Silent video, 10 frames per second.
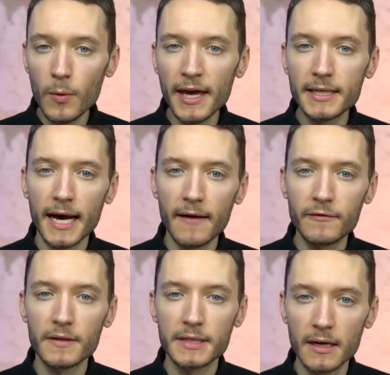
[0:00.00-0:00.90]
weeks
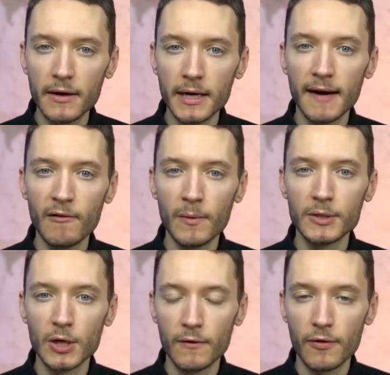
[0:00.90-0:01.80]
after the Syrian government
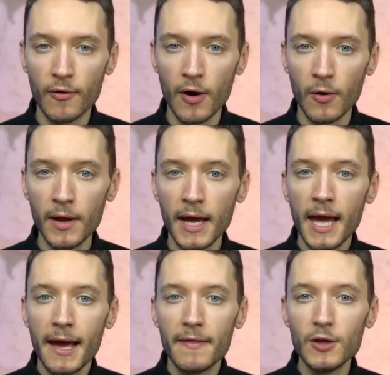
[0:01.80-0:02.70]
was overthrown,
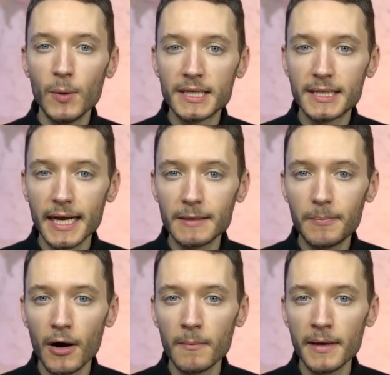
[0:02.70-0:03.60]
the U.S. State
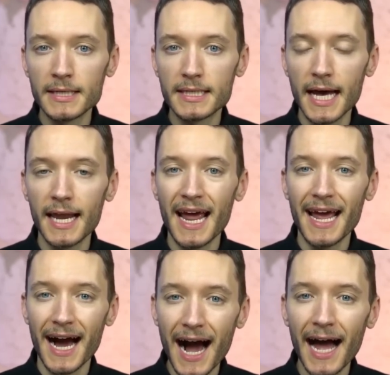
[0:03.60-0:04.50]
Department set
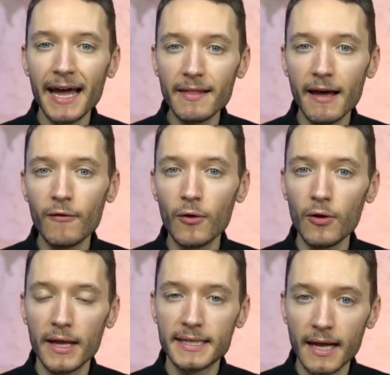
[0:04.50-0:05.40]
a
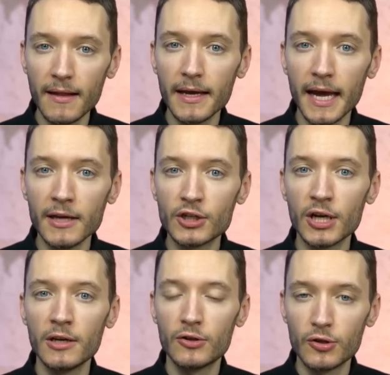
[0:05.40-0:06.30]
high-level
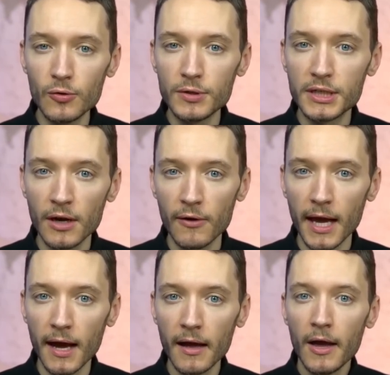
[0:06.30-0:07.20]
delegation to
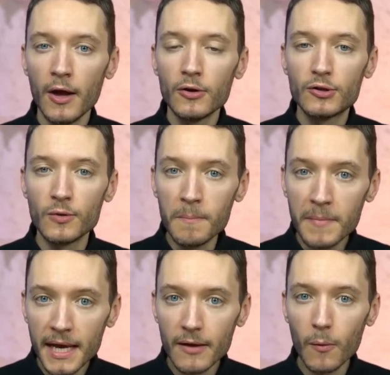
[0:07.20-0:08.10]
Syria to
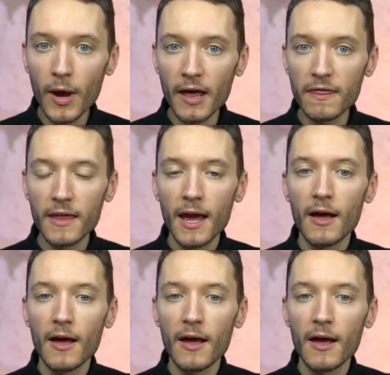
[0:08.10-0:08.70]
meet with